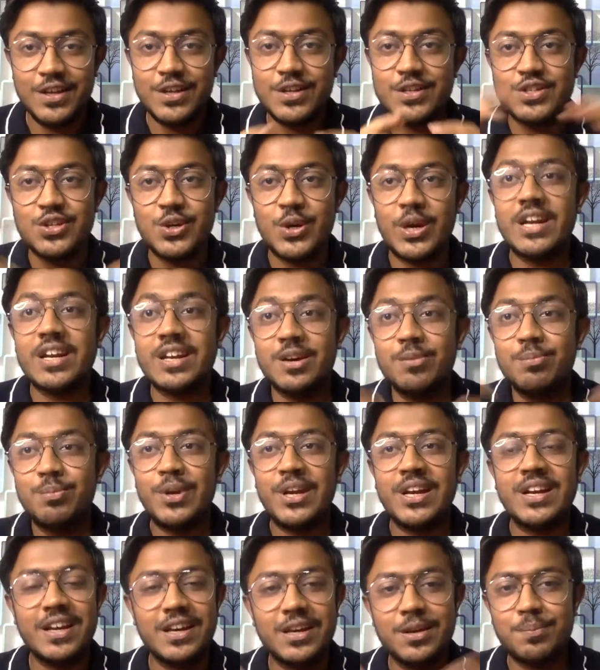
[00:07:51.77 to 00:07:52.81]
So it
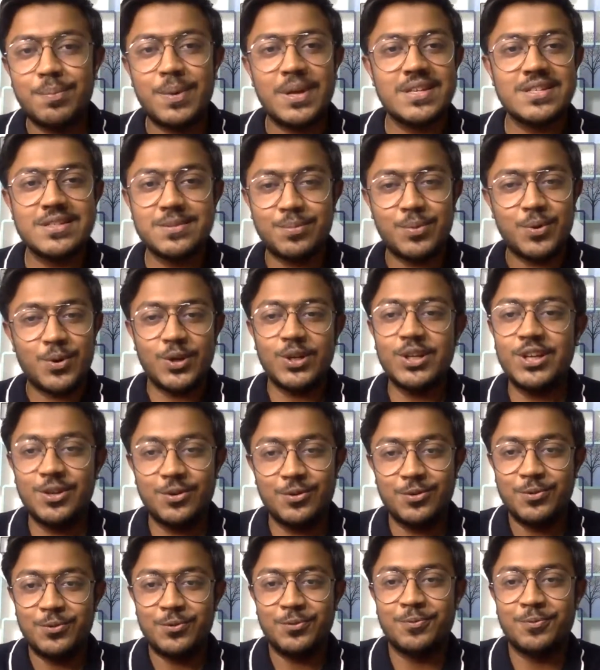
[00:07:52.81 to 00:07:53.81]
completely depends upon you.